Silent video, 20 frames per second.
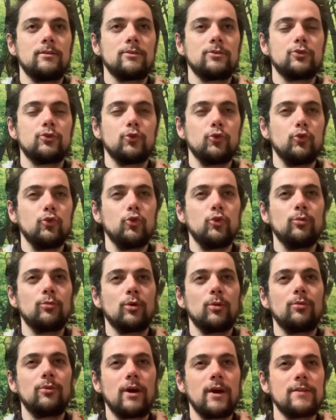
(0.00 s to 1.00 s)
Two more
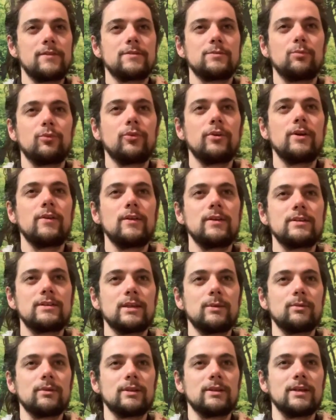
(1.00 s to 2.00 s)
breaths, breathing
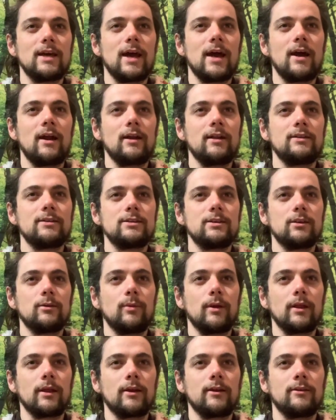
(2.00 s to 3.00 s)
deeply down into your belly.